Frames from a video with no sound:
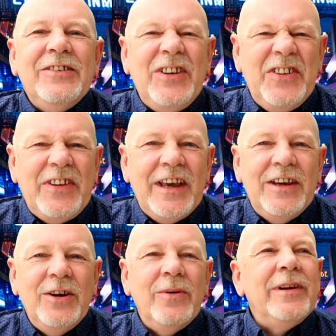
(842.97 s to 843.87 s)
Says
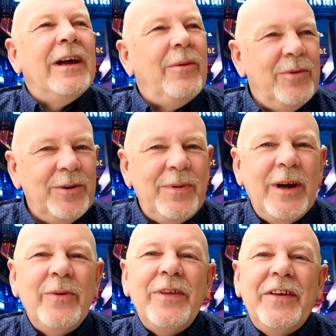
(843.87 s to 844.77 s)
thank you, now I'm going to
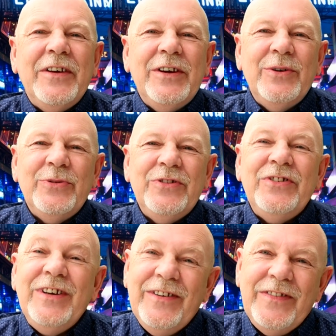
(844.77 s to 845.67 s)
play with the other girls and see